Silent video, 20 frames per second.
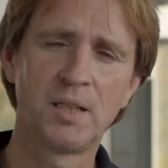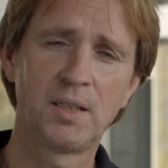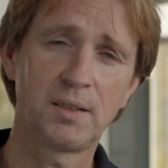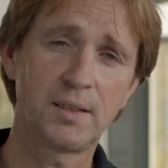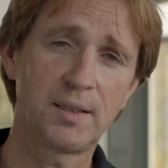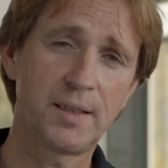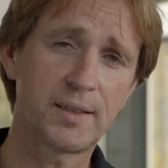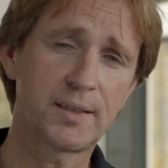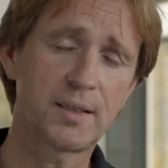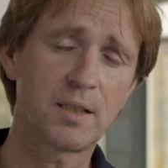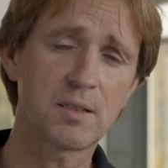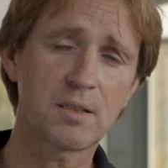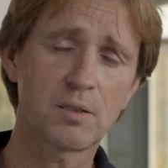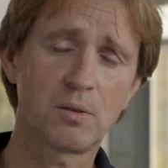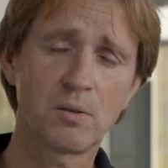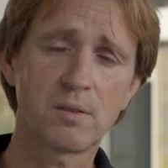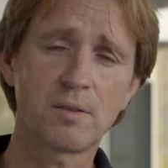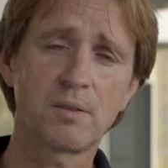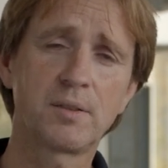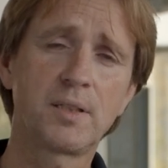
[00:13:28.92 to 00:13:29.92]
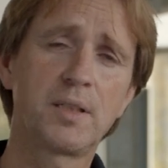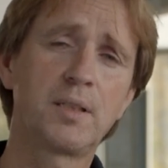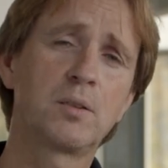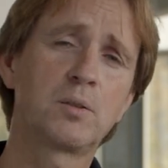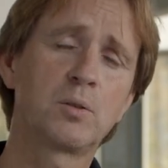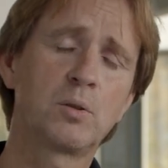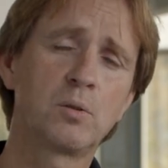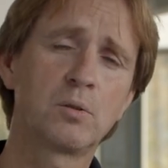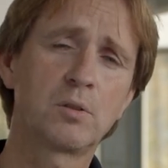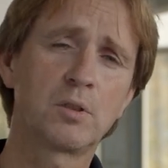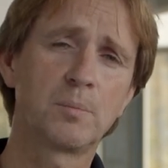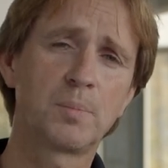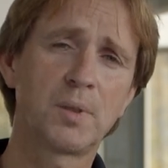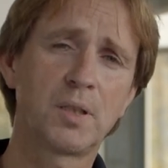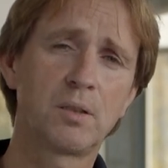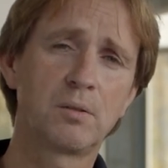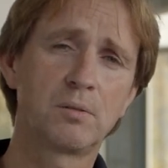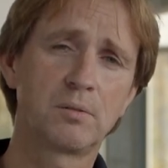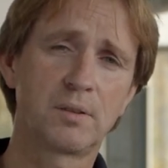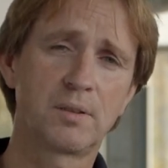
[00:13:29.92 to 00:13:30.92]
Let us also then talk
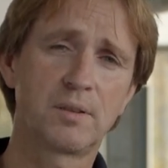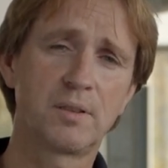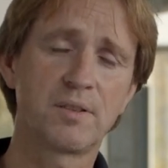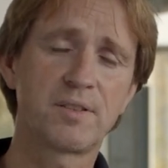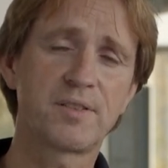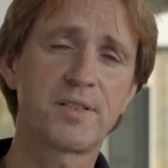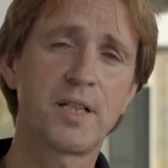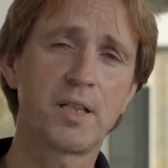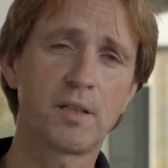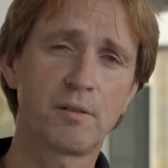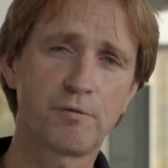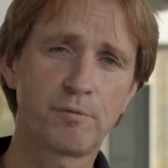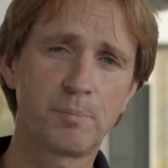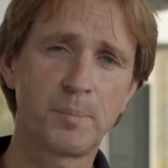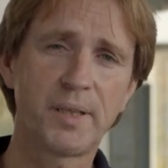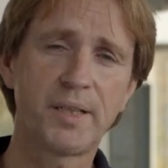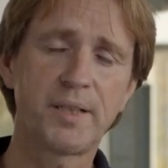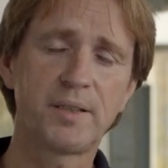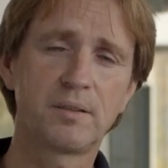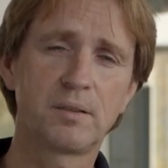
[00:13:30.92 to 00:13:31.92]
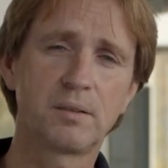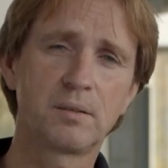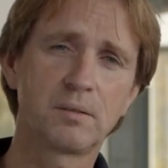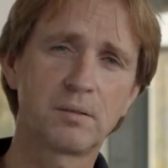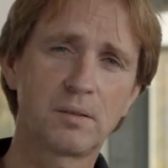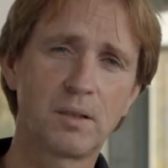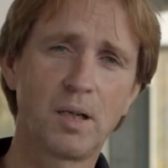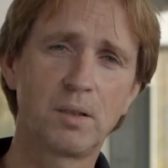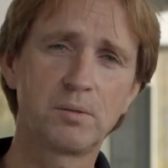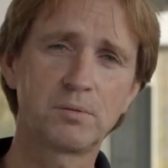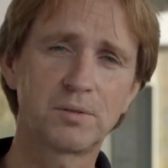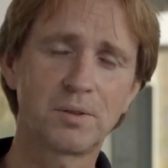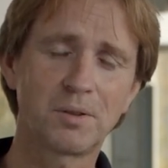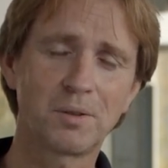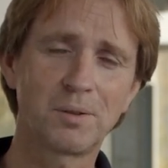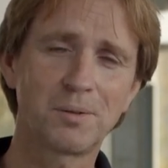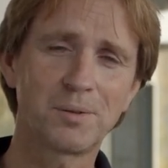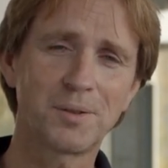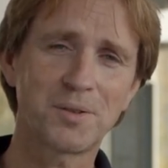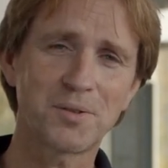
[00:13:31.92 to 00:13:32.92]
about the self-made
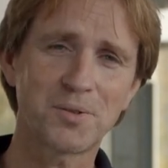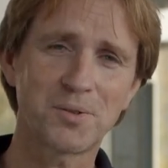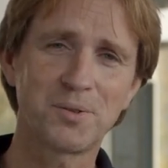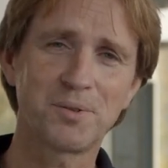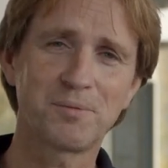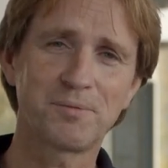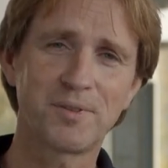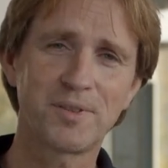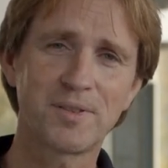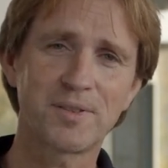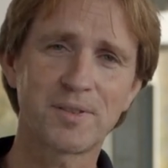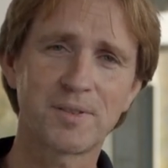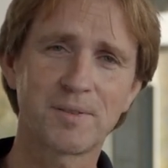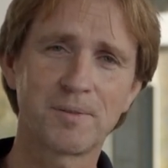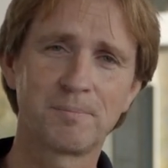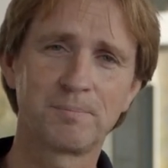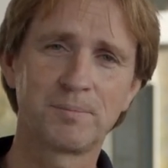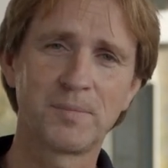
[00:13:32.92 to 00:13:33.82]
counter-rolling surface.